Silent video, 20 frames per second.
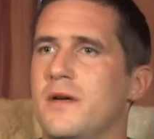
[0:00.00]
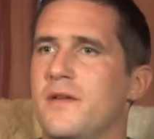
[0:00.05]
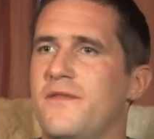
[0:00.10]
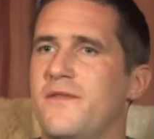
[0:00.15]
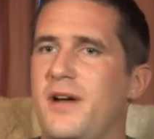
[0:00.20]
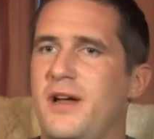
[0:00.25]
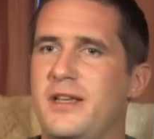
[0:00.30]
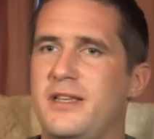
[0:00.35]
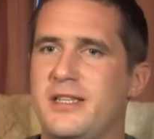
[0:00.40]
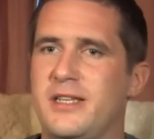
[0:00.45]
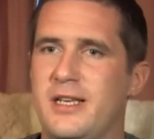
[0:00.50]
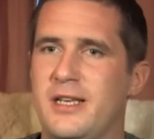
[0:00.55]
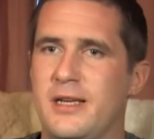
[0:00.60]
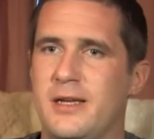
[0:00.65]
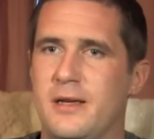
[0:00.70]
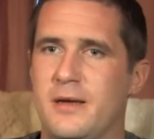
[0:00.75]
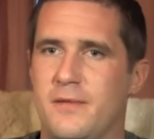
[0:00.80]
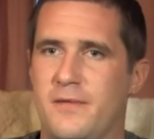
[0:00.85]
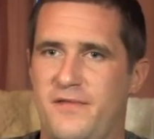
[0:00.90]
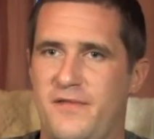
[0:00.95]

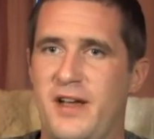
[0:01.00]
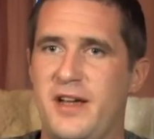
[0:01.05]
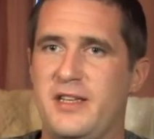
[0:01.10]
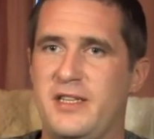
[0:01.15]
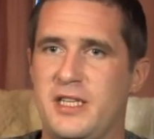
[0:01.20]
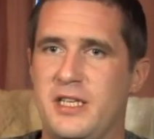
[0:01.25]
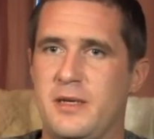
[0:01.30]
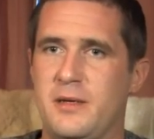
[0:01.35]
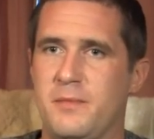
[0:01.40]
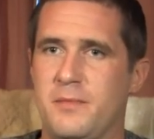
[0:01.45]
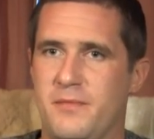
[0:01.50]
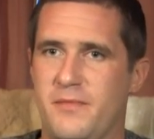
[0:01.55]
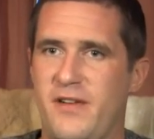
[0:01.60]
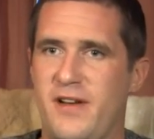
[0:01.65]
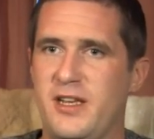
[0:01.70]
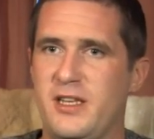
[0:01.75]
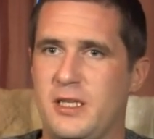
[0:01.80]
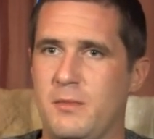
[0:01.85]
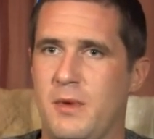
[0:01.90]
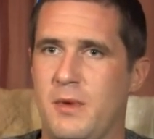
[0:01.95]
facing facing
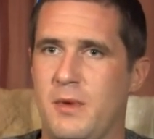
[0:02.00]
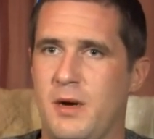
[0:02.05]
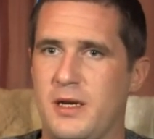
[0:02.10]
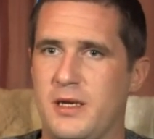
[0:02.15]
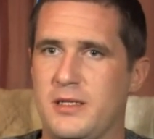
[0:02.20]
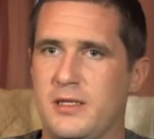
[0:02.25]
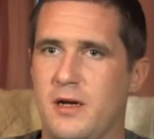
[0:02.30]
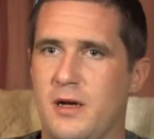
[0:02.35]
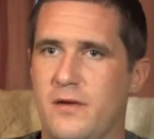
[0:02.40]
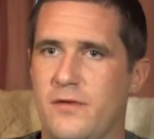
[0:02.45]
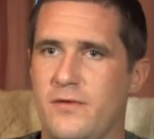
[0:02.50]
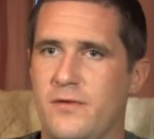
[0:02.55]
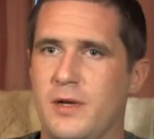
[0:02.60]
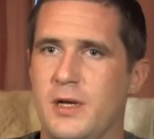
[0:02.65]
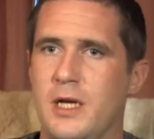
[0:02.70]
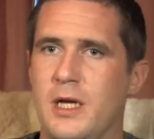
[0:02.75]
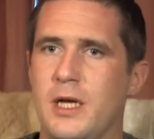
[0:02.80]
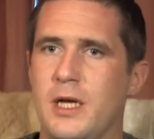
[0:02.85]
facing myself